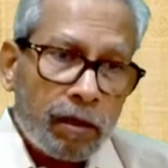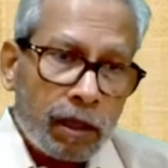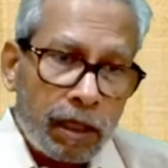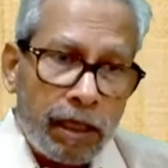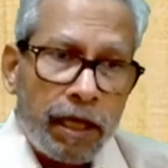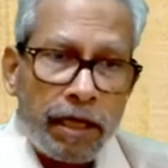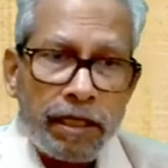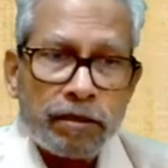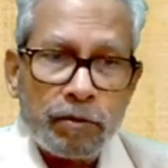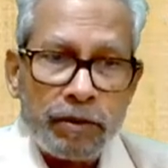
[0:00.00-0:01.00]
The key
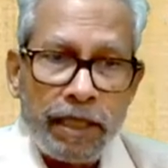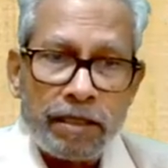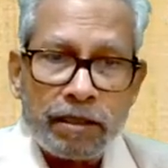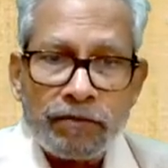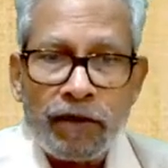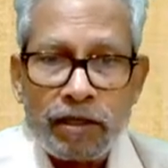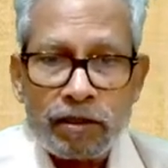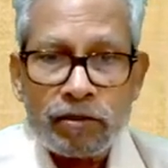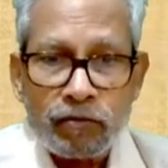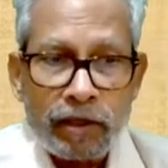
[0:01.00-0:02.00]
areas of the HR
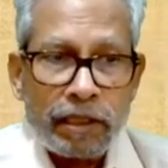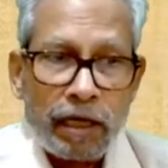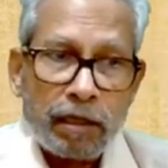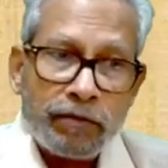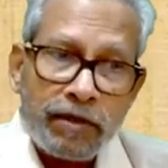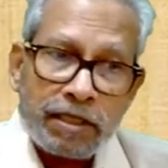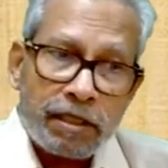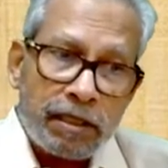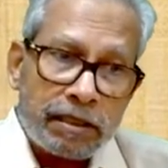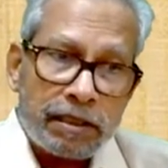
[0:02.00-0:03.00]
functions were the
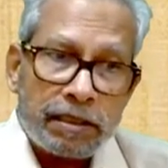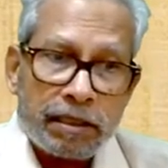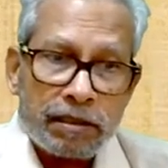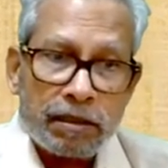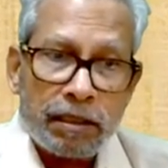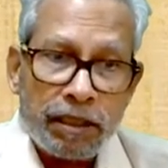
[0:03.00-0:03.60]
artificial intelligence